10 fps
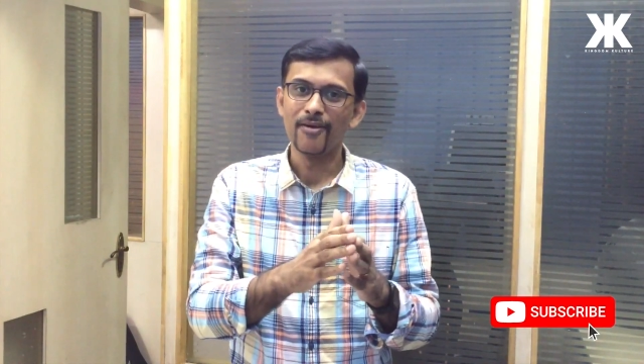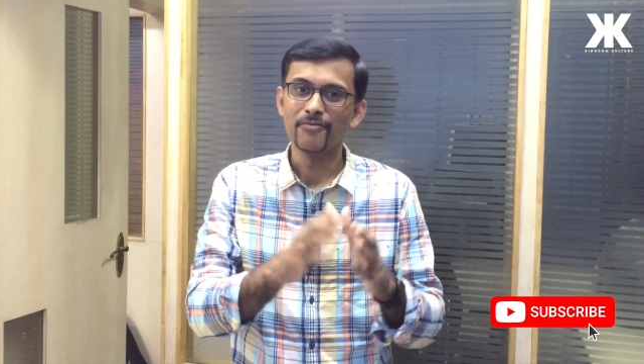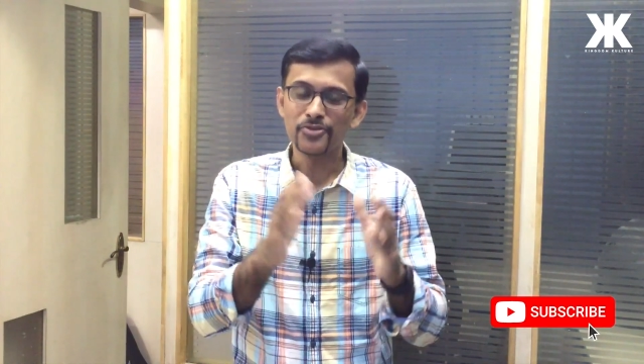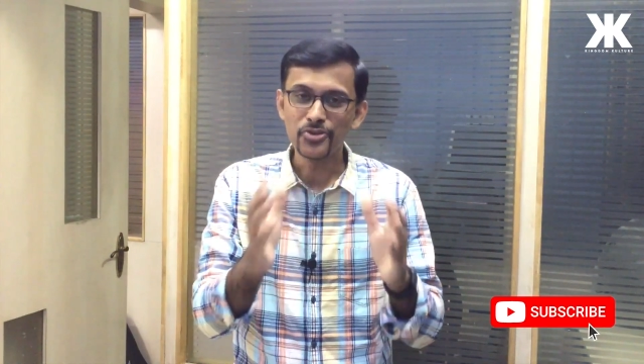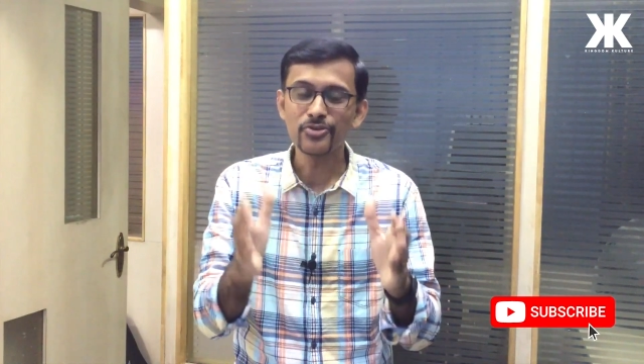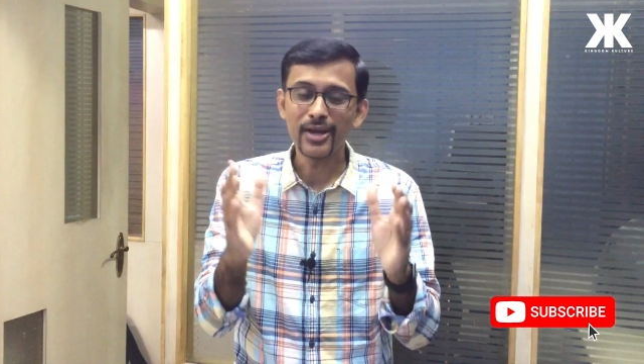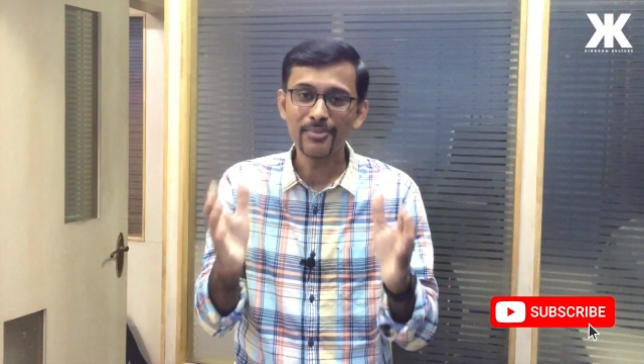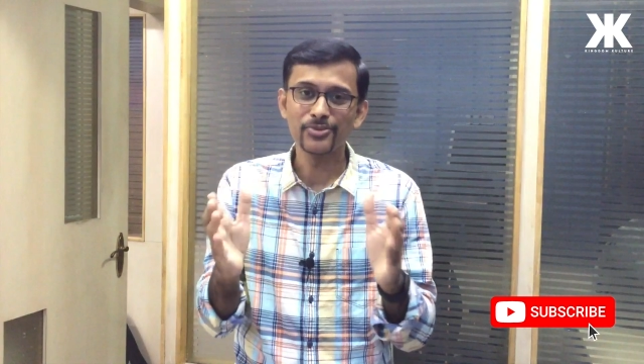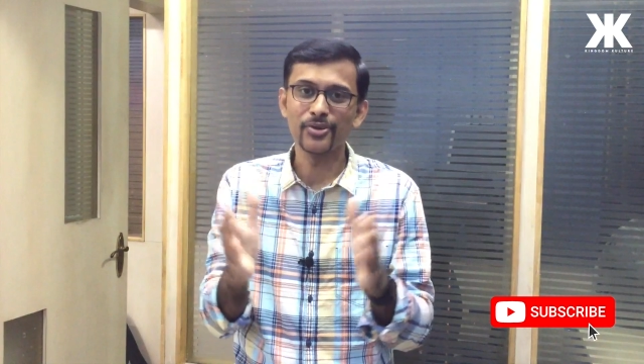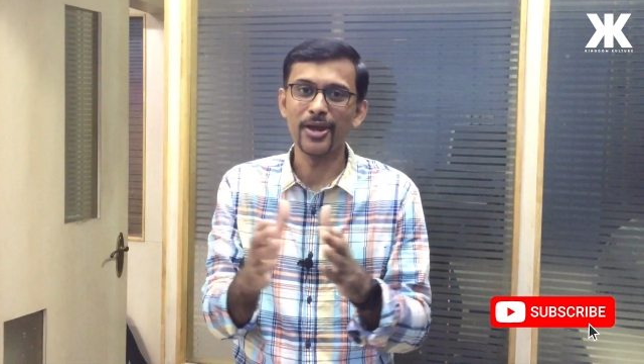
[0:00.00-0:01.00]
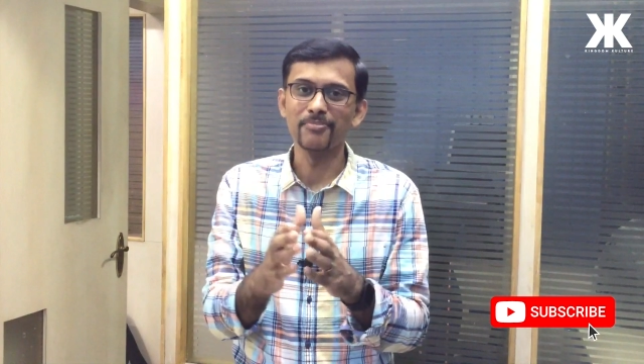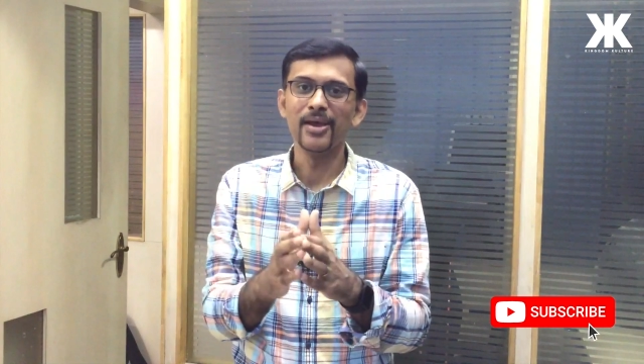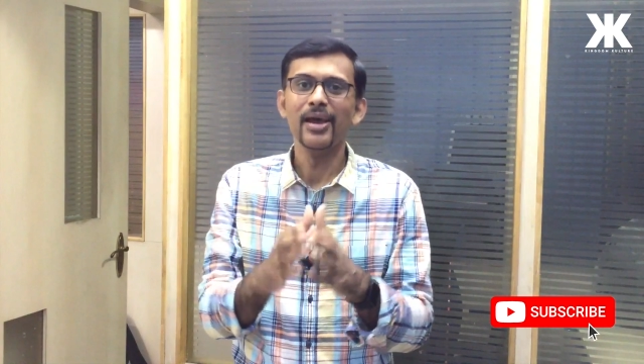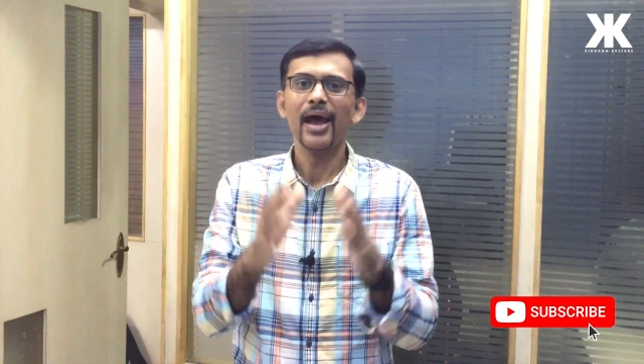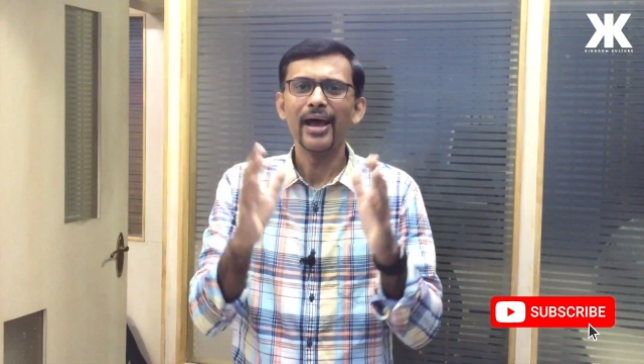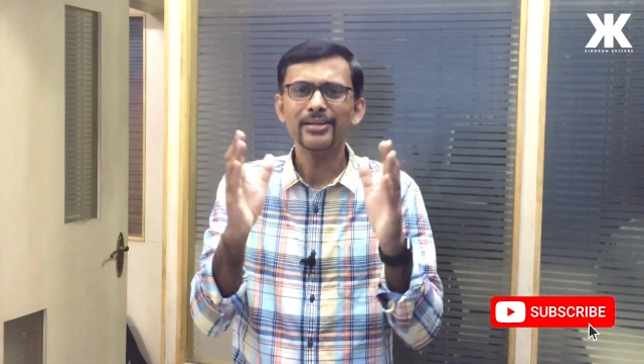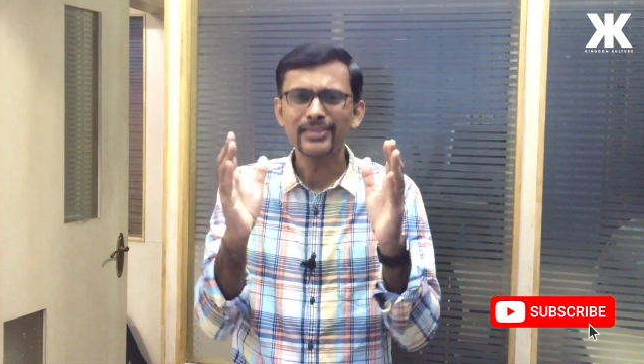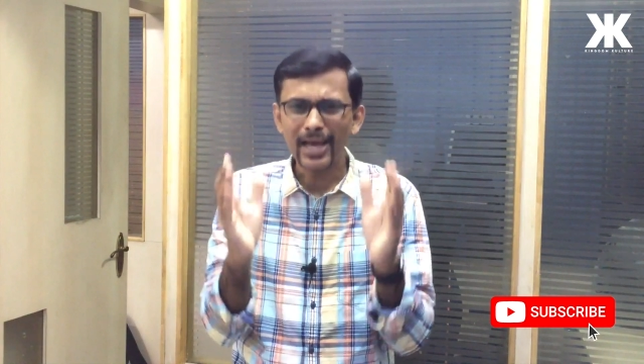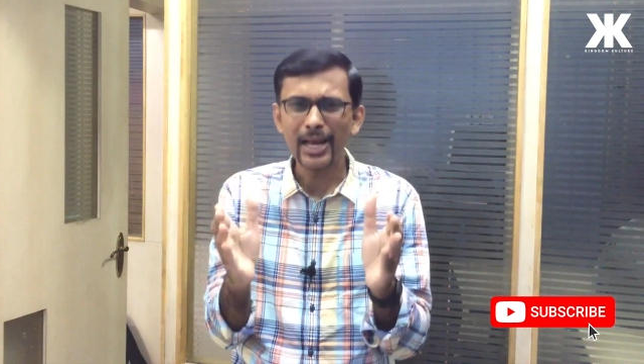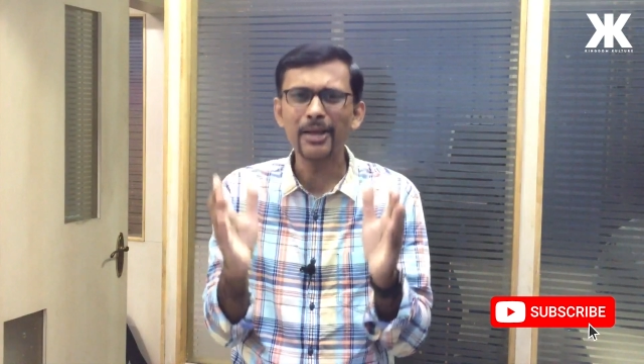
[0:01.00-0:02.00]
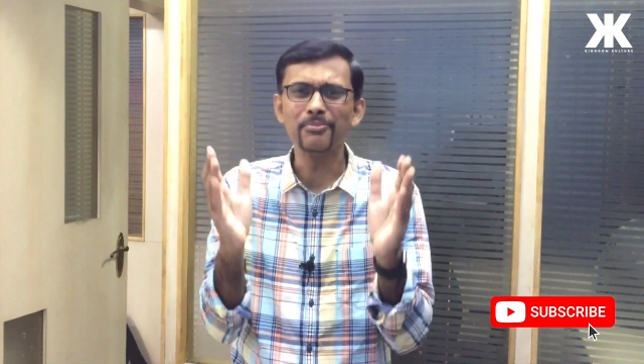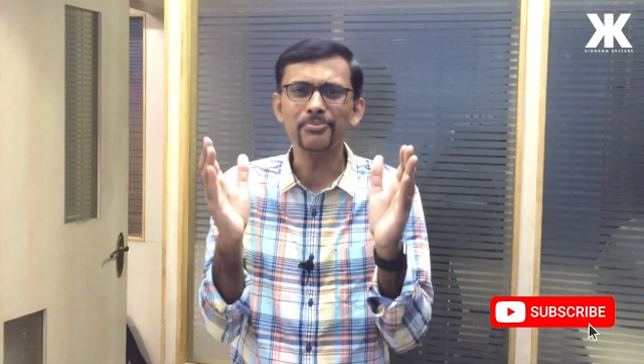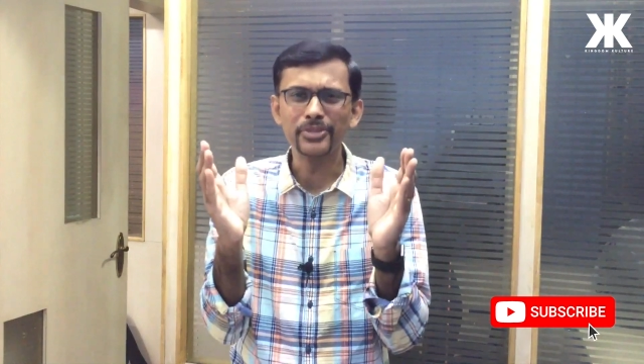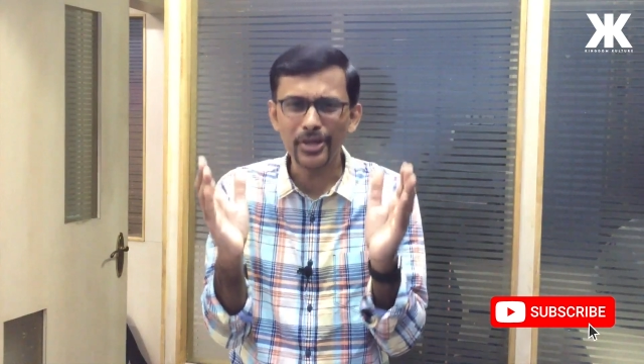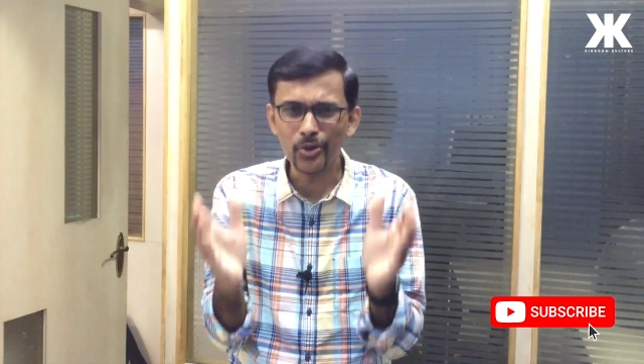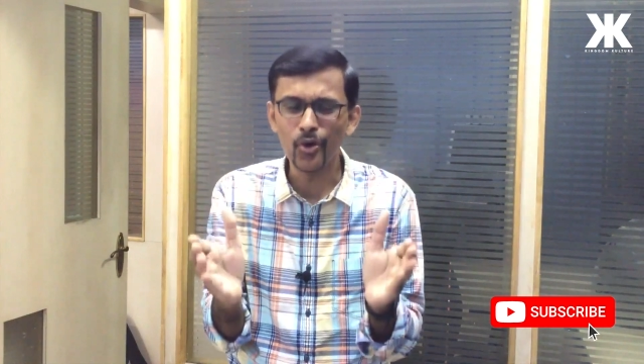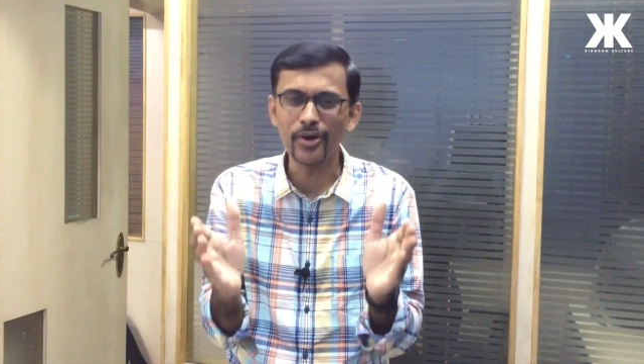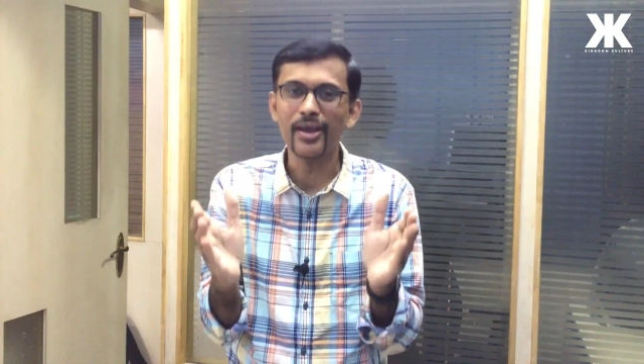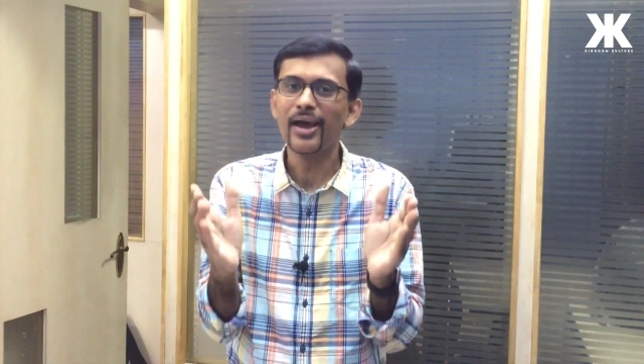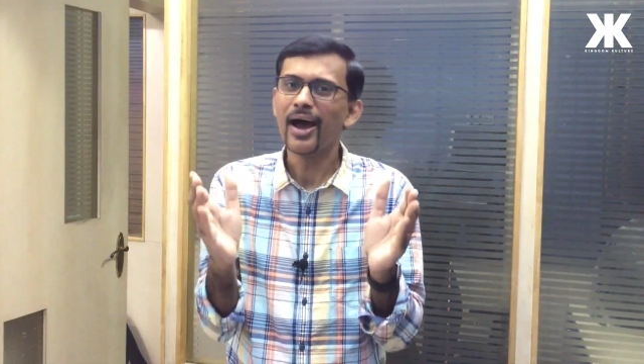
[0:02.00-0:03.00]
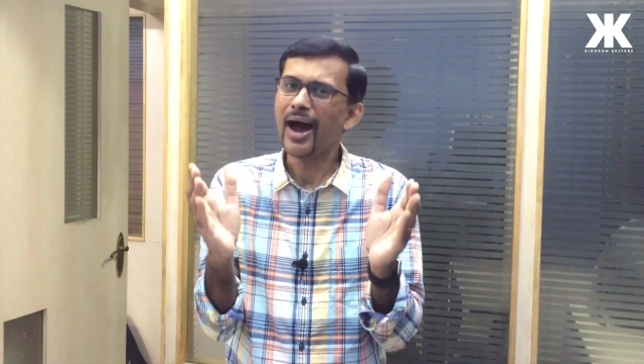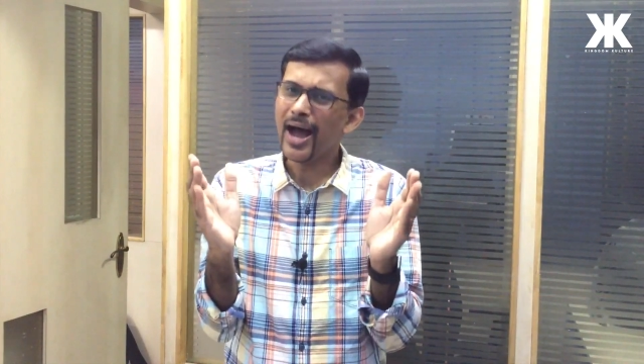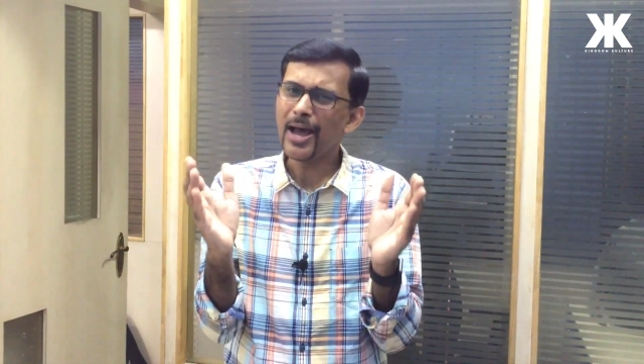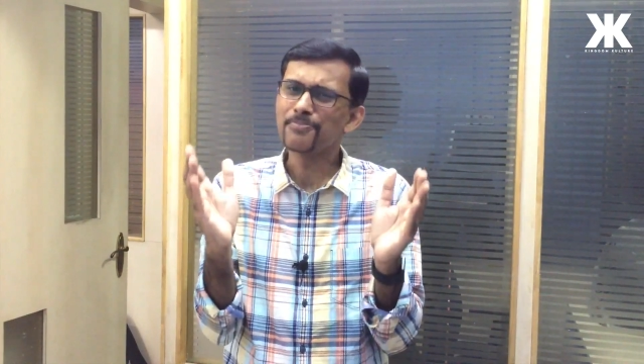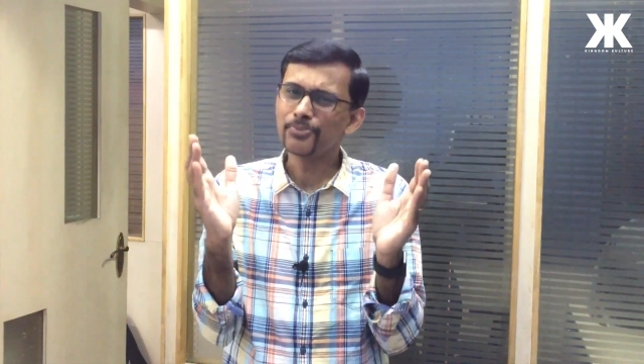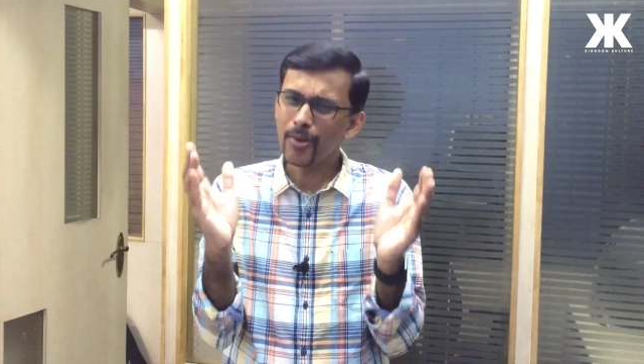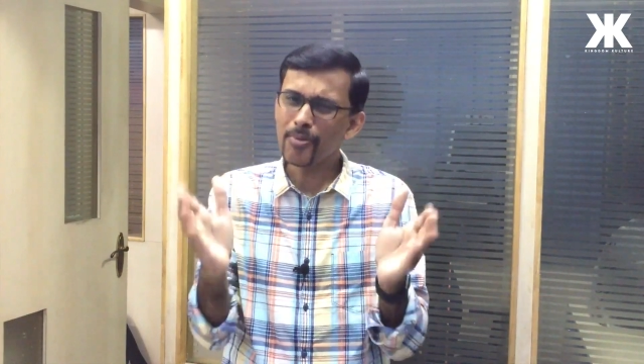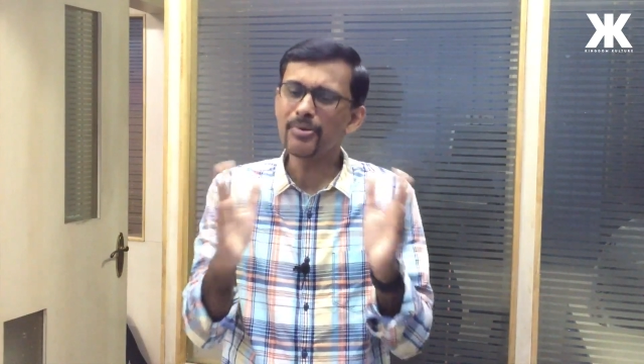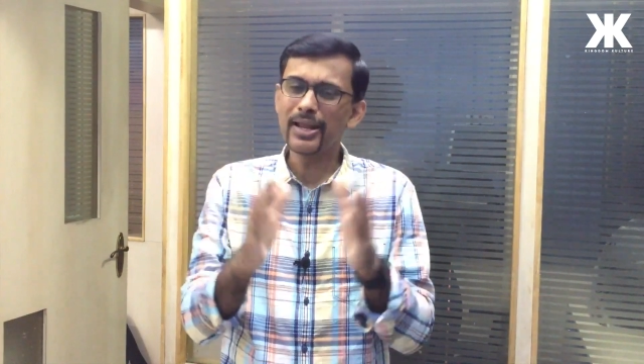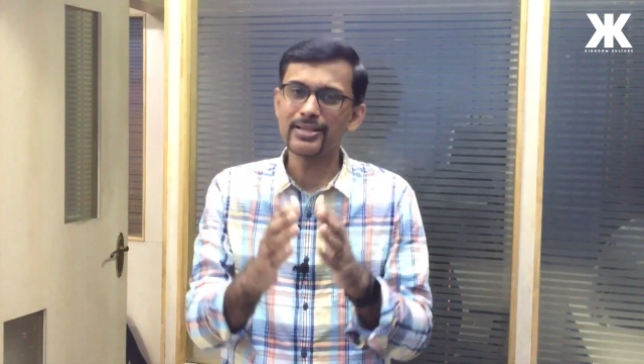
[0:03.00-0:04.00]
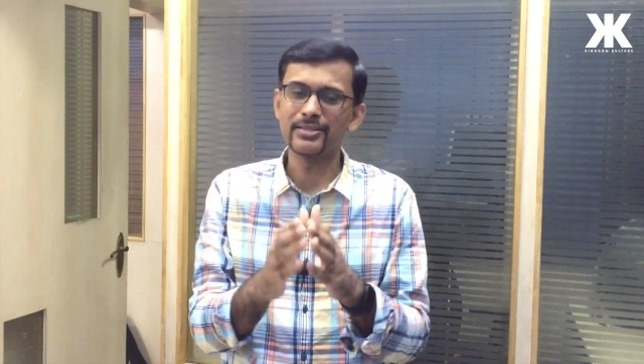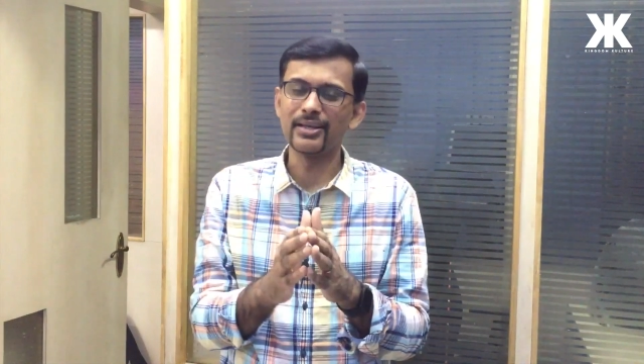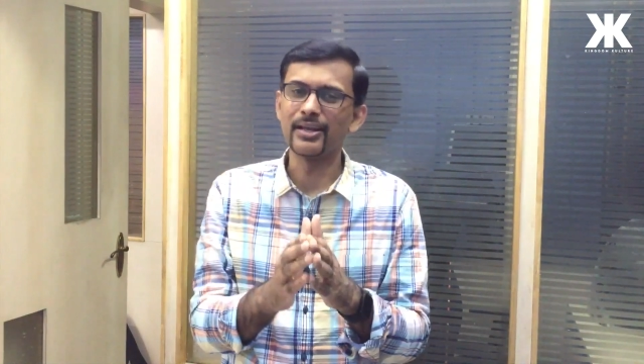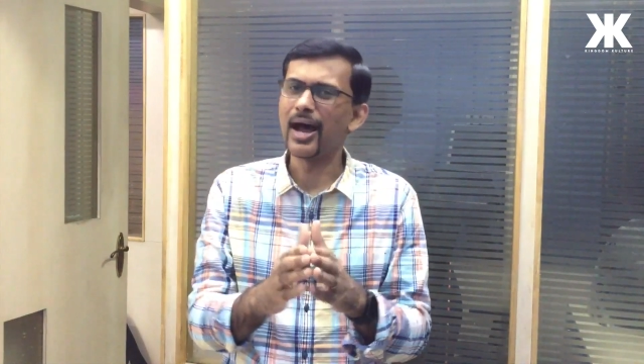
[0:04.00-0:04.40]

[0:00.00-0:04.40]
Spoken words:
Would you come to Him and tell Him, "Dear Lord, I have probably sinned.